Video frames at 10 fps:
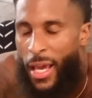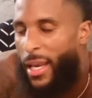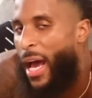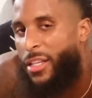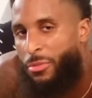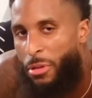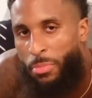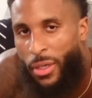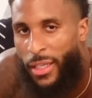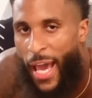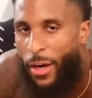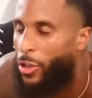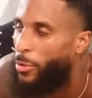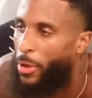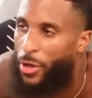And I just be putting that
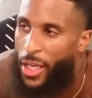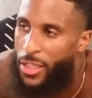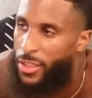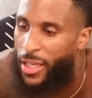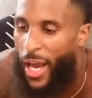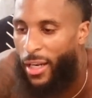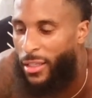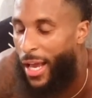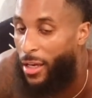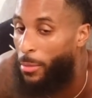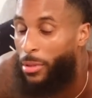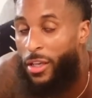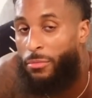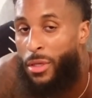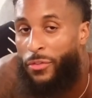on, bro, and it just kind of like
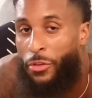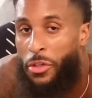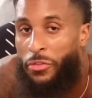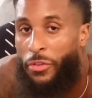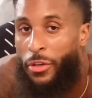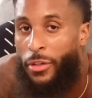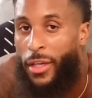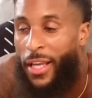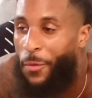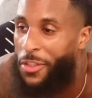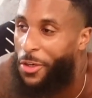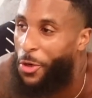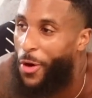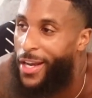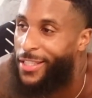uplift me for real, for real. And it was so
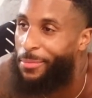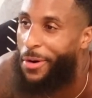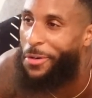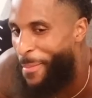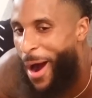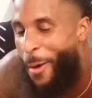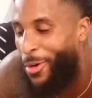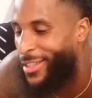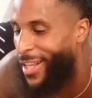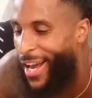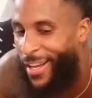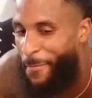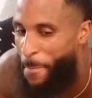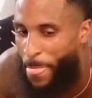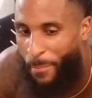crazy, bro. My mom was like,
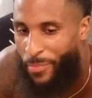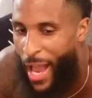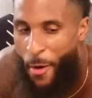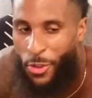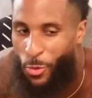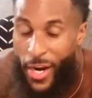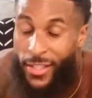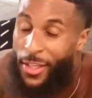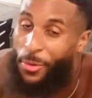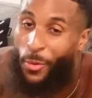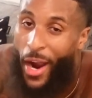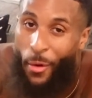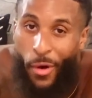I was raised up the right